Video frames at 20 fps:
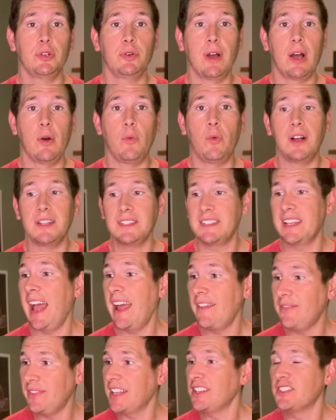who at once
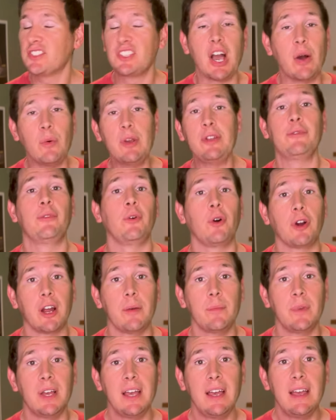had things going for
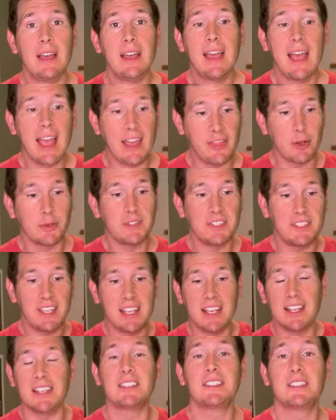him. And those
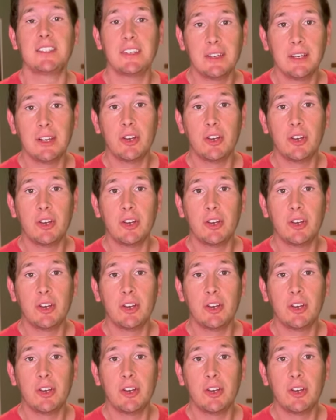things